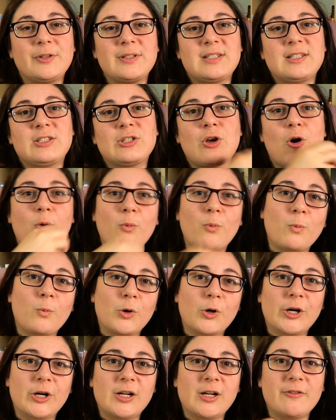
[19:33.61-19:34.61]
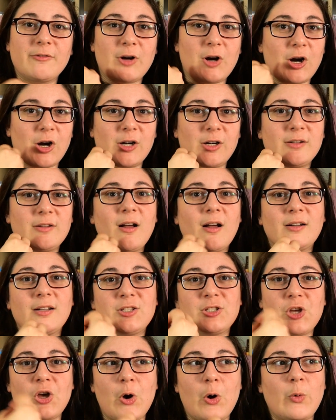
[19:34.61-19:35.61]
It's its own work of art on
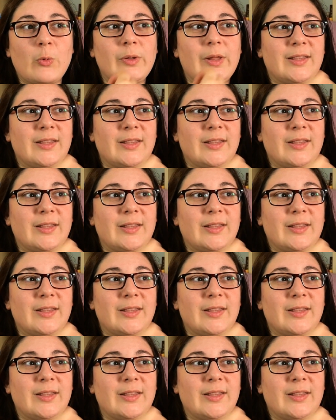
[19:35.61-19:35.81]
its own.